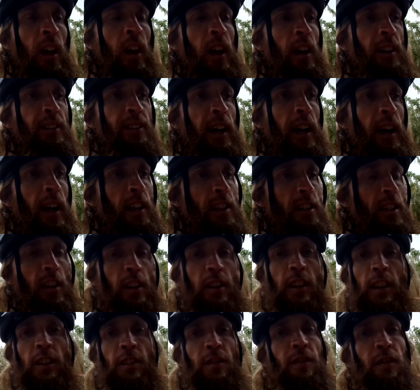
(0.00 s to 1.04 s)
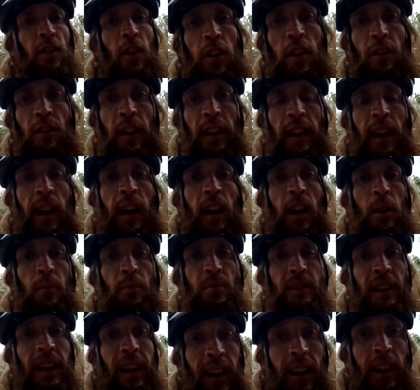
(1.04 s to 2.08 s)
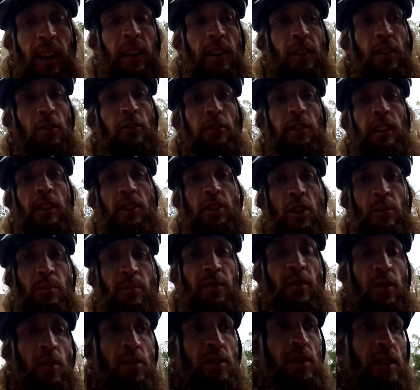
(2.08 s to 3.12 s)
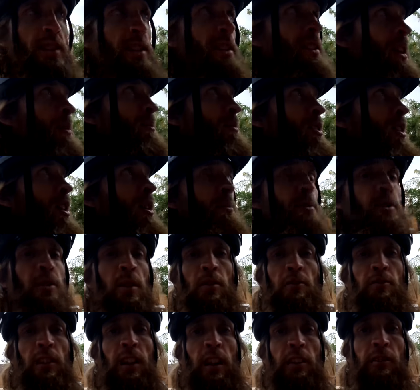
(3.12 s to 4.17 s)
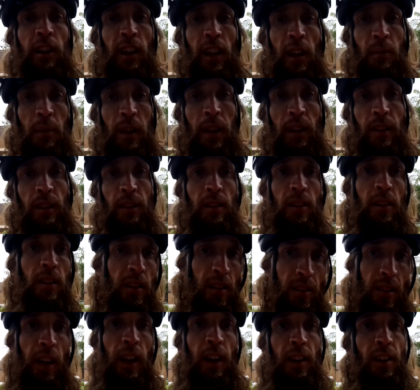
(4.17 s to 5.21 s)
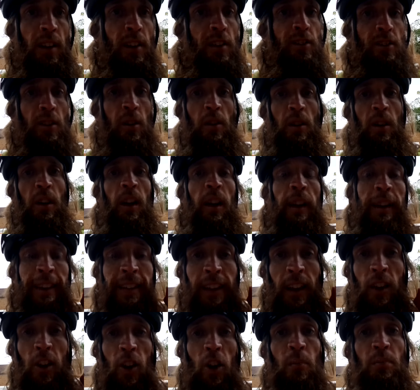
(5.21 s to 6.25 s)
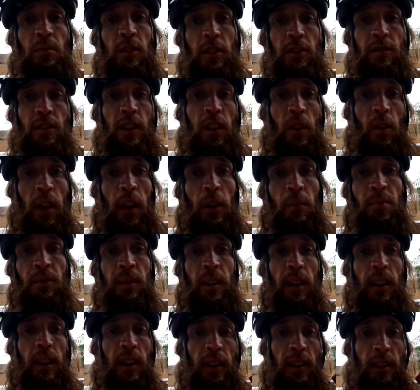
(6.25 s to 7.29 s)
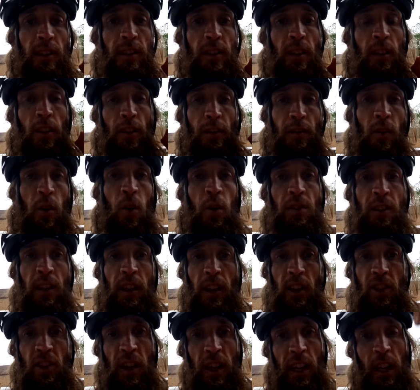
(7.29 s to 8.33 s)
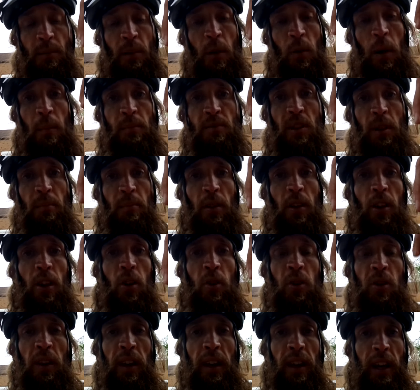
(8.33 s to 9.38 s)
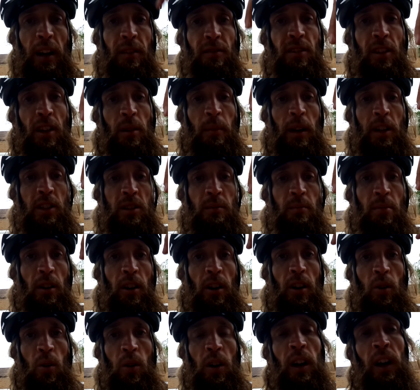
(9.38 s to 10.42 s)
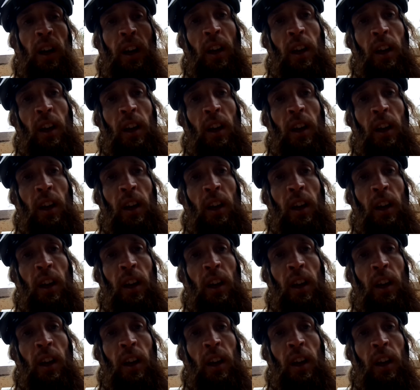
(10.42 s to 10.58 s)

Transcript: And that has like, that's full of like herbs and green superfoods at the same time. So I'd really recommend that. So I hope this video helped, and I look forward to you checking my website below. You can get everything I mentioned below.